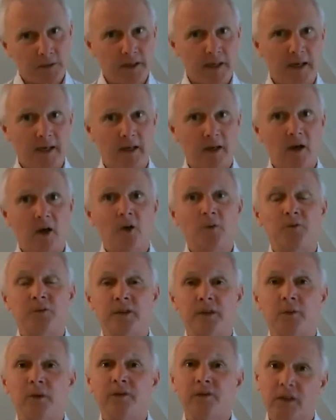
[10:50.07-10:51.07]
Okay,
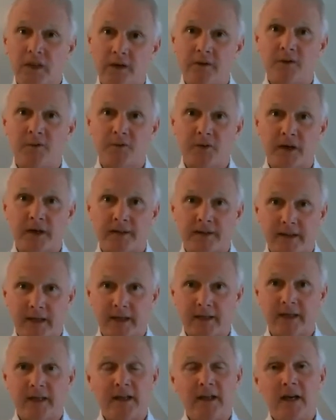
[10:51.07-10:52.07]
hopefully we've clarified
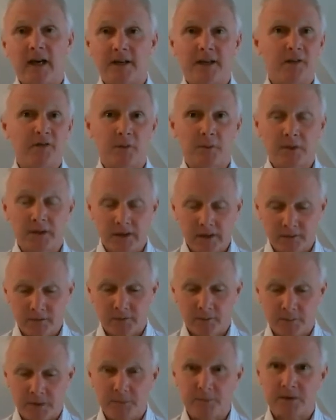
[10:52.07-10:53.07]
that. I never believe
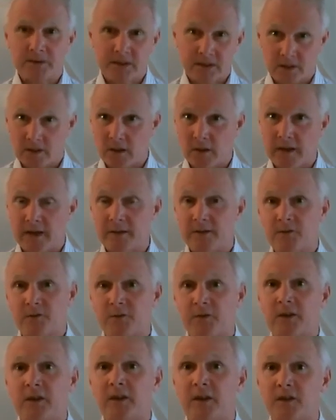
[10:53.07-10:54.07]
people didn't know how to
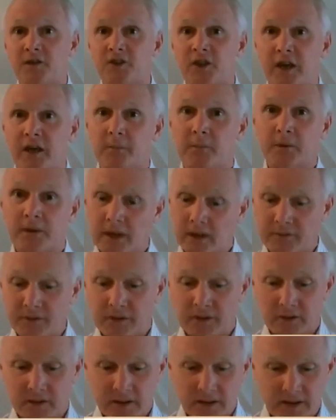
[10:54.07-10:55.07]
fill in a check, but
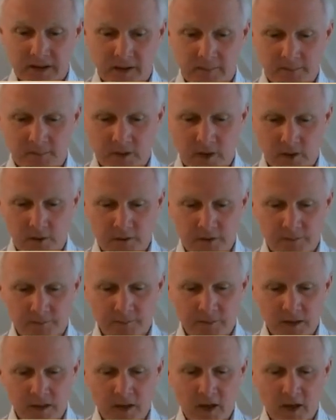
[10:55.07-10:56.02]
evidently some don't.